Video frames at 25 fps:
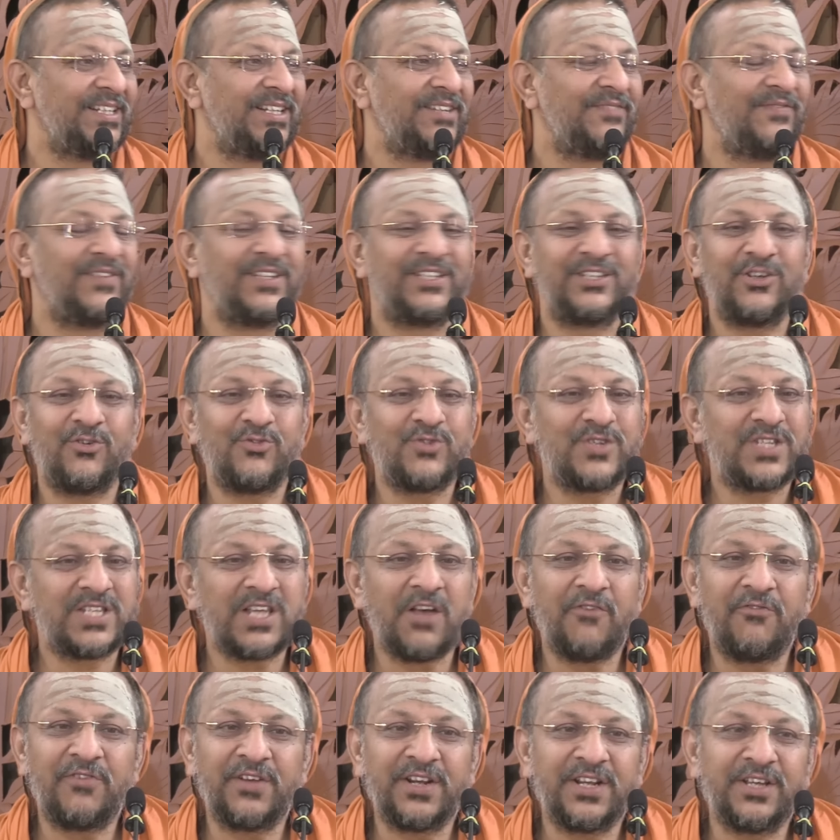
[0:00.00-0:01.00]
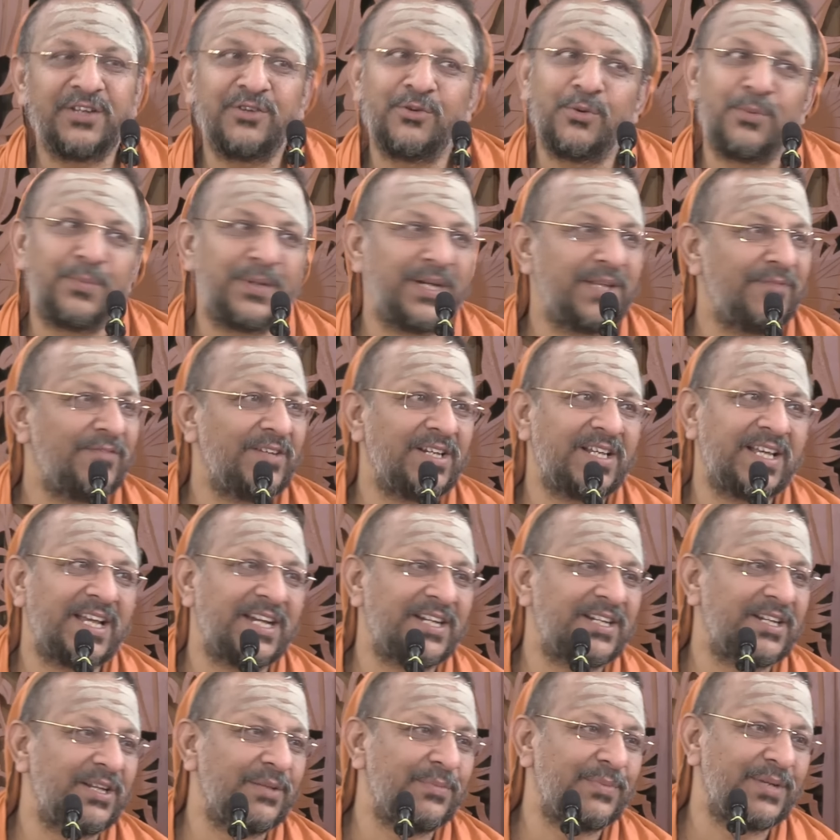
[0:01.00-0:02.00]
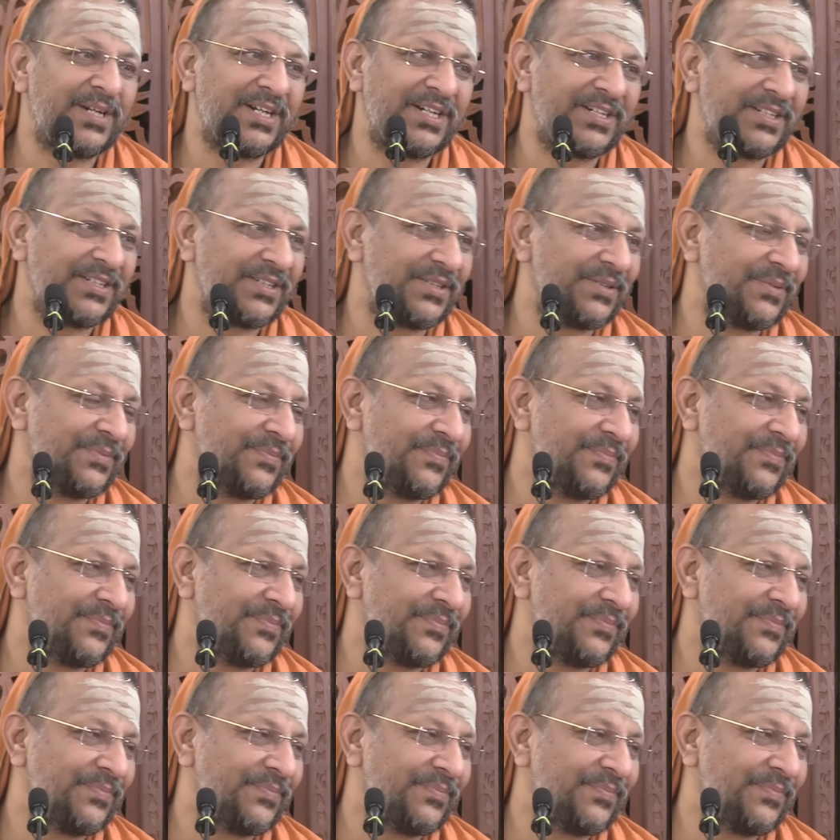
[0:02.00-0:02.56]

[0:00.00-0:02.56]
Without suffering, nobody will get liberated.